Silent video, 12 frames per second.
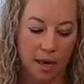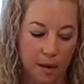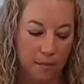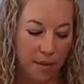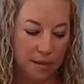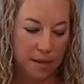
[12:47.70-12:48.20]

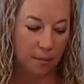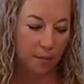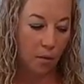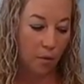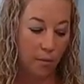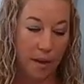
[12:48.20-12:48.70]
kind of bent up
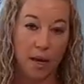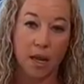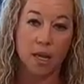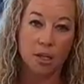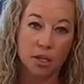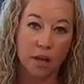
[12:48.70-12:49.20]
roll, but
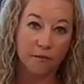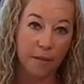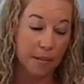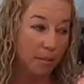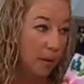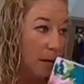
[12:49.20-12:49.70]
shelf
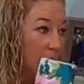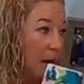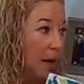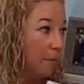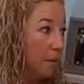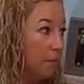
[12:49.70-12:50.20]
paper.
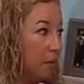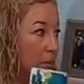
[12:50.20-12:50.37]
And we've